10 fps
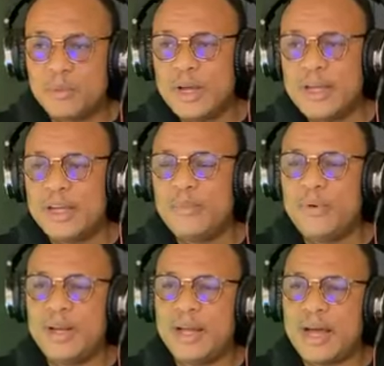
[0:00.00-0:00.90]
And when
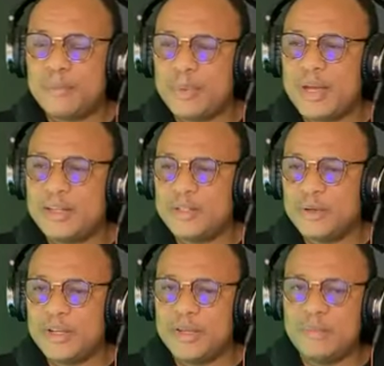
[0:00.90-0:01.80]
Gabriel
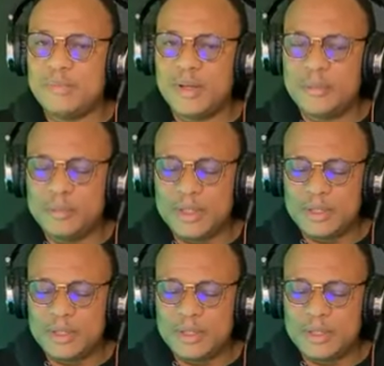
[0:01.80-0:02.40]
appeared to him,